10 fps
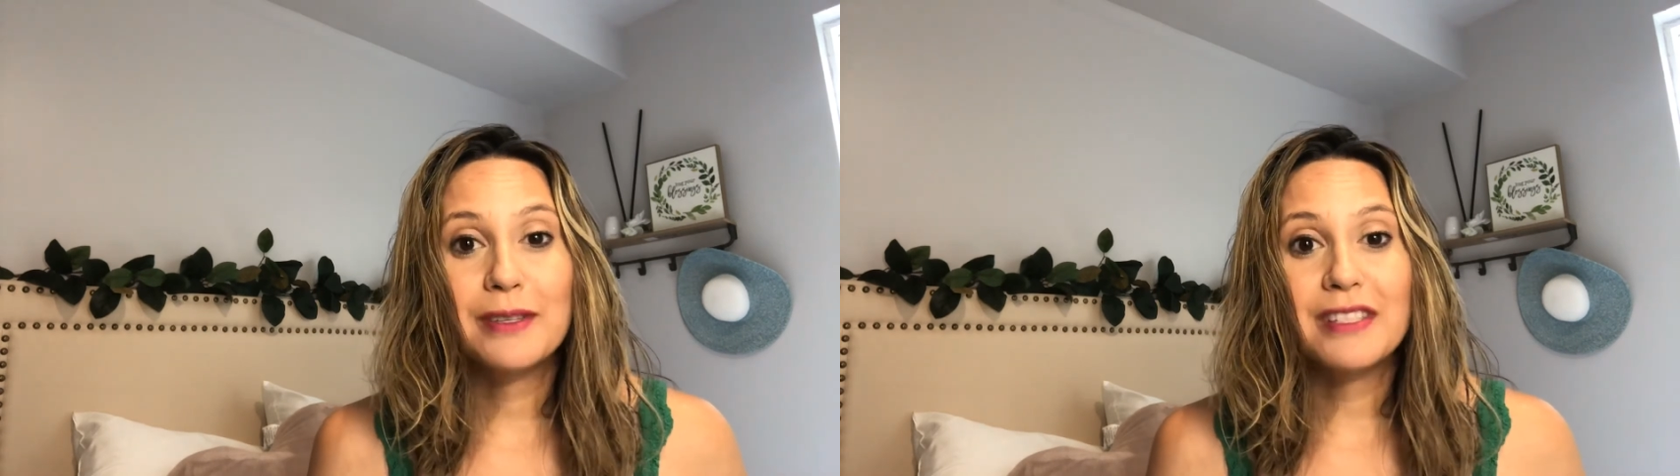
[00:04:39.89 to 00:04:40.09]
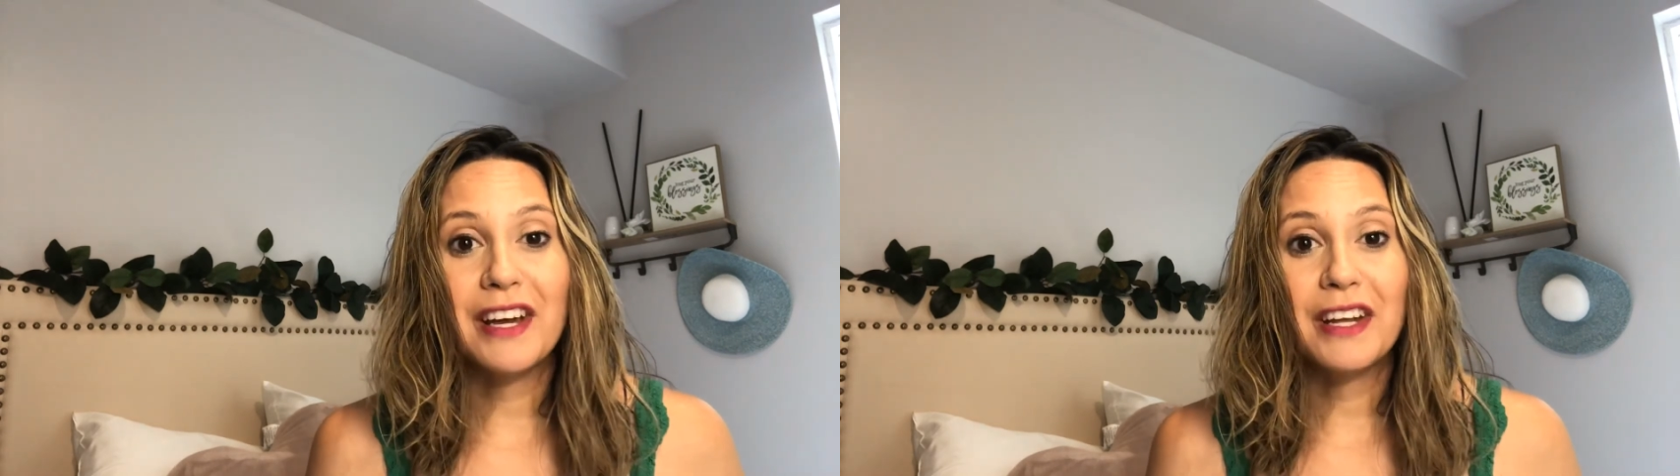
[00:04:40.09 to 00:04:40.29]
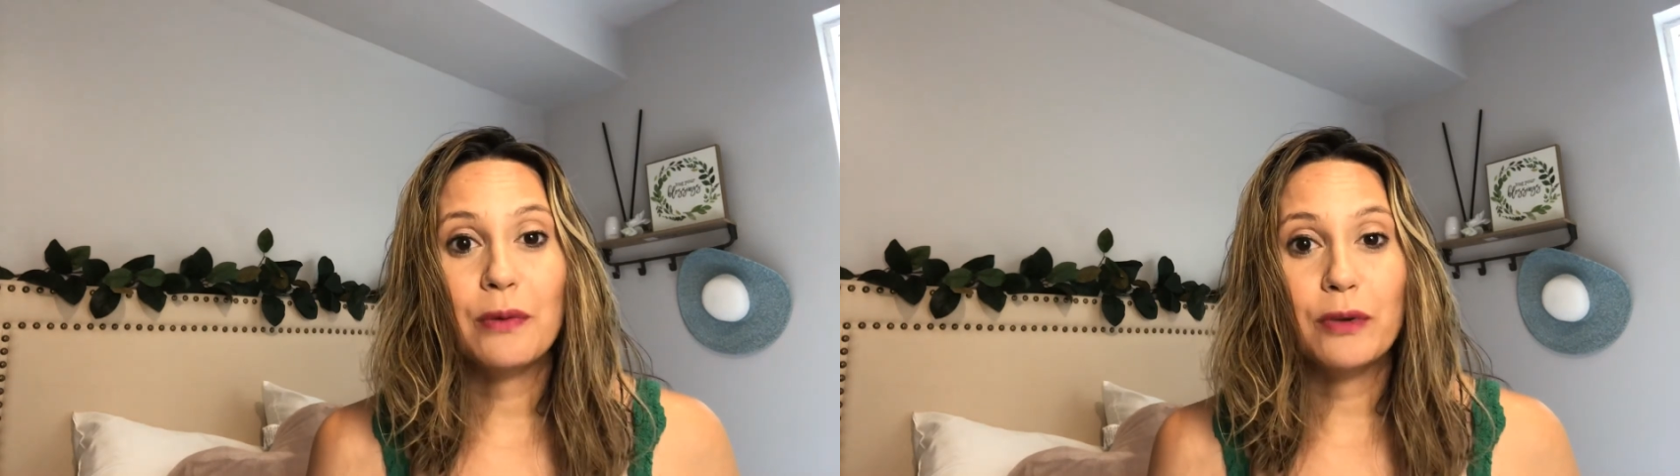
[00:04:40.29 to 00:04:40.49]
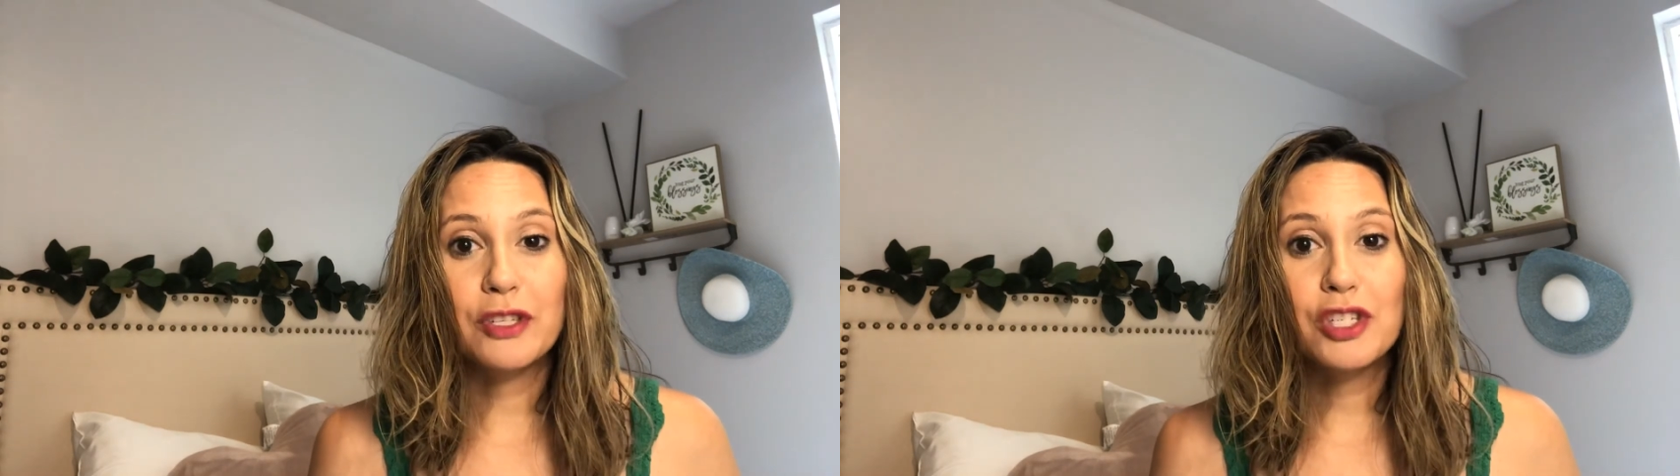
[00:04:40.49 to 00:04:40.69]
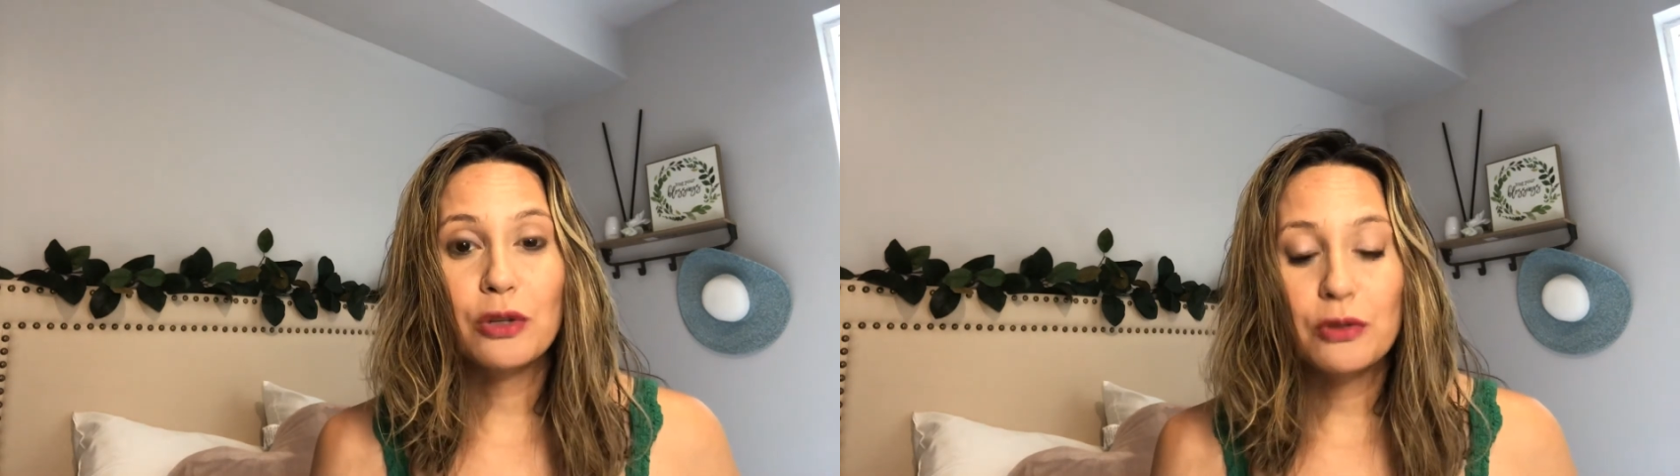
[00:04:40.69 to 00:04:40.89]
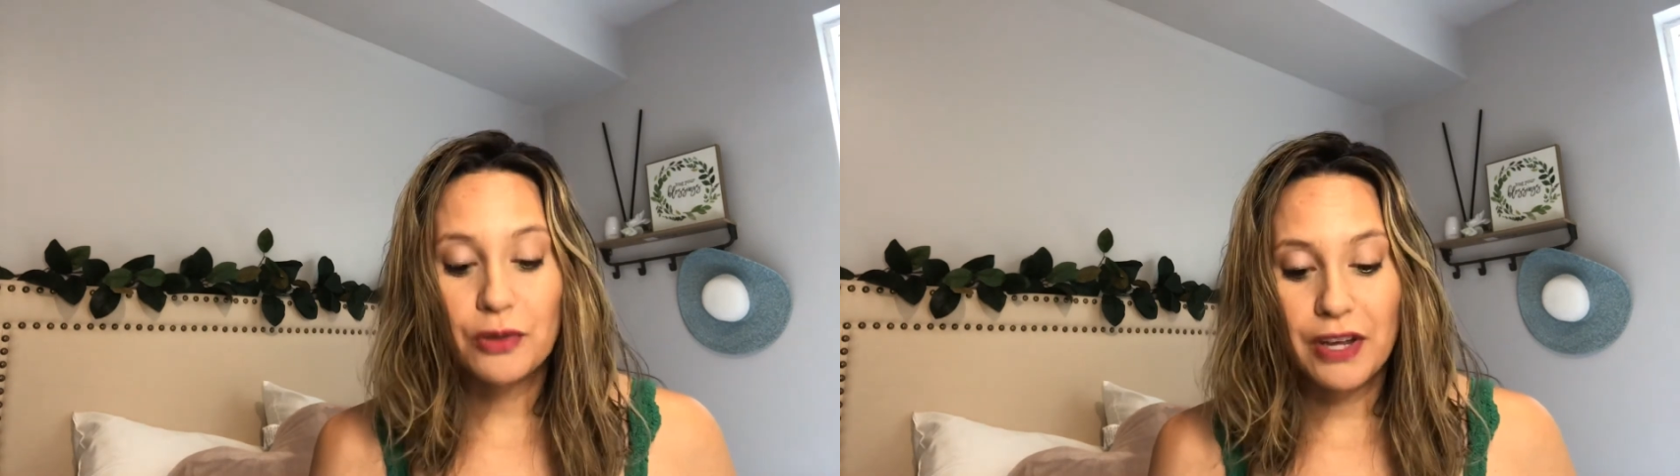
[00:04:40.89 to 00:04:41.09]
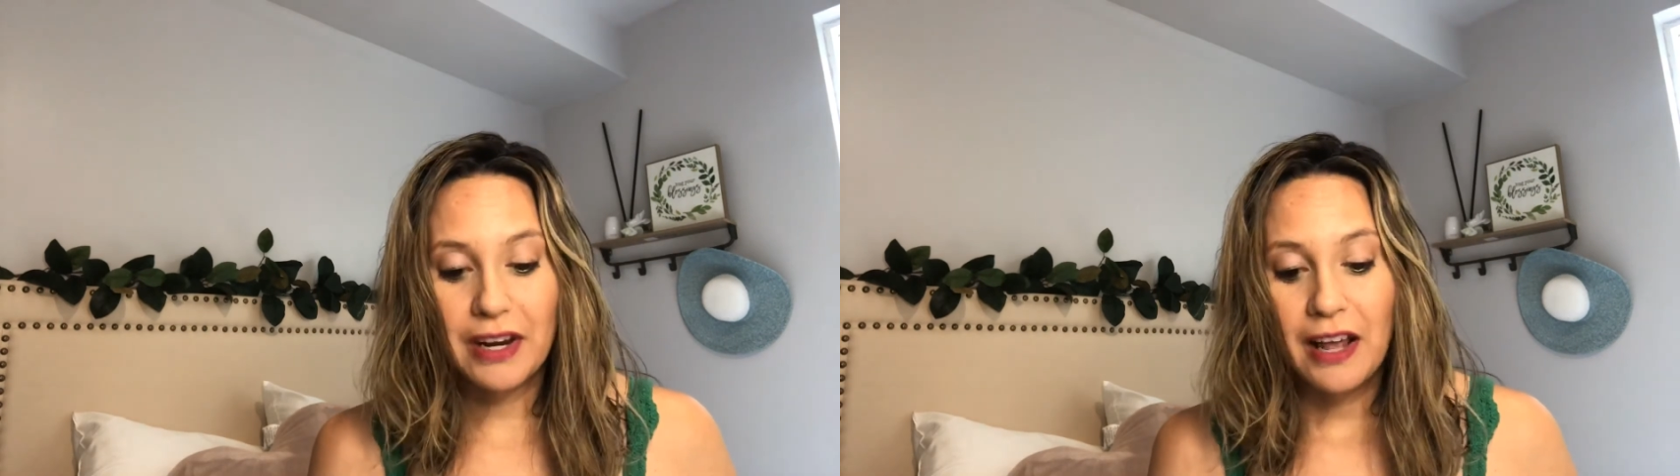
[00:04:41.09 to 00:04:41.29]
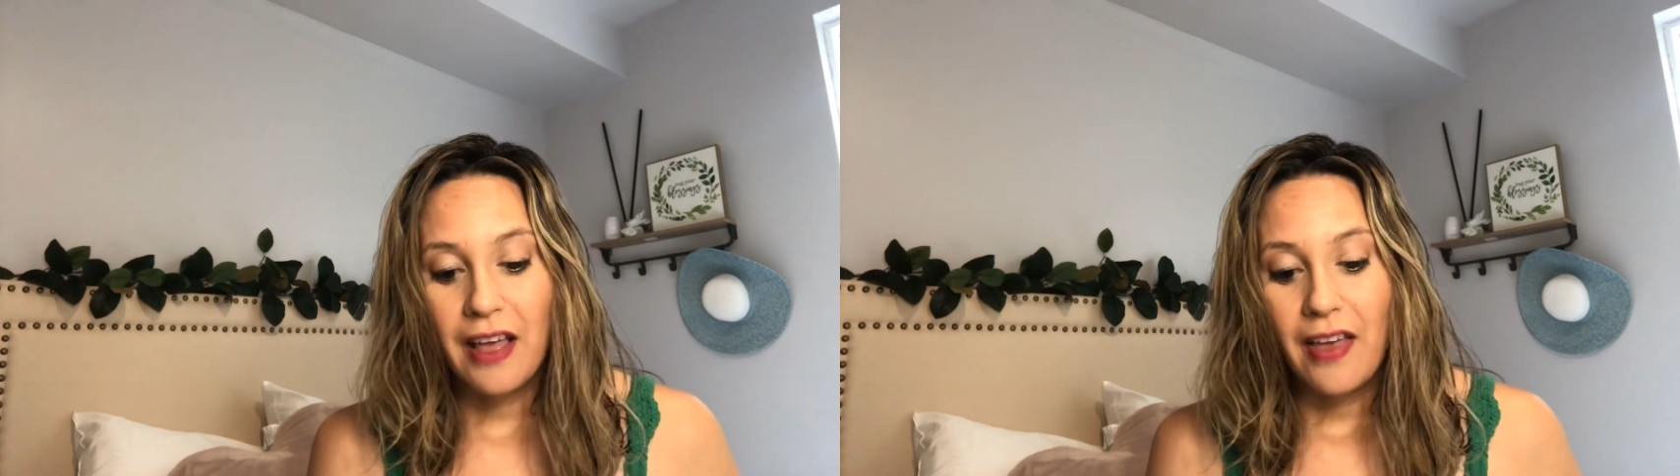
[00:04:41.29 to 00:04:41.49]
study with children